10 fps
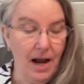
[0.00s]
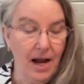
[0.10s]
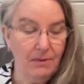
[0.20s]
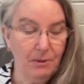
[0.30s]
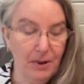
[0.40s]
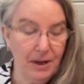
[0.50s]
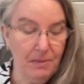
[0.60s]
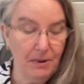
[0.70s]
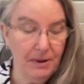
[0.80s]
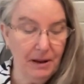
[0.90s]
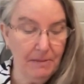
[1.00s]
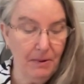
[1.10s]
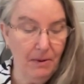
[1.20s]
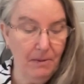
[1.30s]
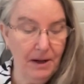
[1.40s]
I will bring
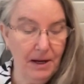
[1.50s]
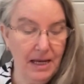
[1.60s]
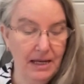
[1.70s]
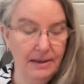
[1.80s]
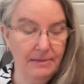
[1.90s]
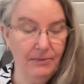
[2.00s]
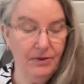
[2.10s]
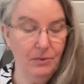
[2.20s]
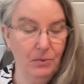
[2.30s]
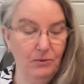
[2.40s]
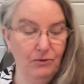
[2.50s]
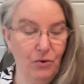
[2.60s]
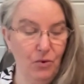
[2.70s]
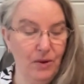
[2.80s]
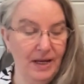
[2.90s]
upon Elam the
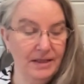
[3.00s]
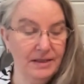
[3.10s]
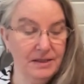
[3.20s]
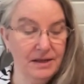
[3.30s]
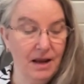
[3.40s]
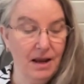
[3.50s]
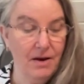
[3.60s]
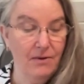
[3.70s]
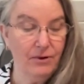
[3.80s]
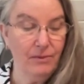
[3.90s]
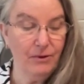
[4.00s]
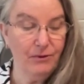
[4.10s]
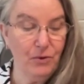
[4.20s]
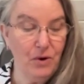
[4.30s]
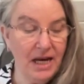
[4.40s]
four winds from the
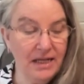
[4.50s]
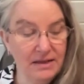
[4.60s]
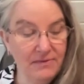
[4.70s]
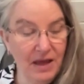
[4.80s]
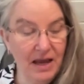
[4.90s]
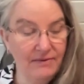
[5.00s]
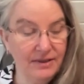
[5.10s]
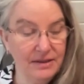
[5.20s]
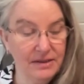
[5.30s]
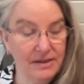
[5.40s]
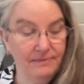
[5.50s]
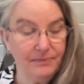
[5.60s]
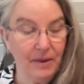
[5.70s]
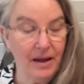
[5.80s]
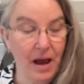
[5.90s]
four ends of the heavens,
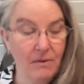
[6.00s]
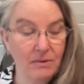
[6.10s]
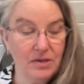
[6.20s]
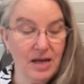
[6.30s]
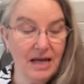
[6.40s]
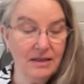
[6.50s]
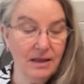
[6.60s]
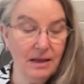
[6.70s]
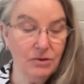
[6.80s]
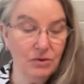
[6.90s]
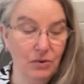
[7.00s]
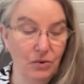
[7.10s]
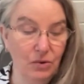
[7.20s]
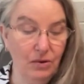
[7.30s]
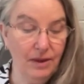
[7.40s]
and I will scatter them to
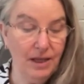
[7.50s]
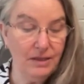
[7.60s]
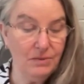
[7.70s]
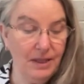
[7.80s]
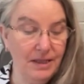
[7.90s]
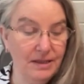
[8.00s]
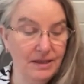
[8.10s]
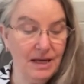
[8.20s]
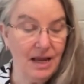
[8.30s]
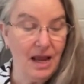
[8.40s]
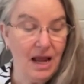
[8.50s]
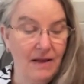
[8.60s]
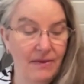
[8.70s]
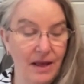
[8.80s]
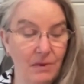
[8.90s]
all of these winds,
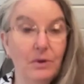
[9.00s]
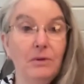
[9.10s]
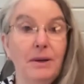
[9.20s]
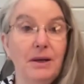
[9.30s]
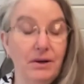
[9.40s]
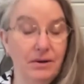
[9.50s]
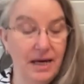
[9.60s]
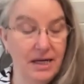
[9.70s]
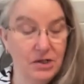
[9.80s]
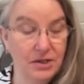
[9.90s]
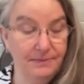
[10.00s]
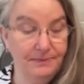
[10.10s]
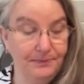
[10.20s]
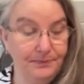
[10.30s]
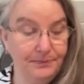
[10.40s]
and there will be no nation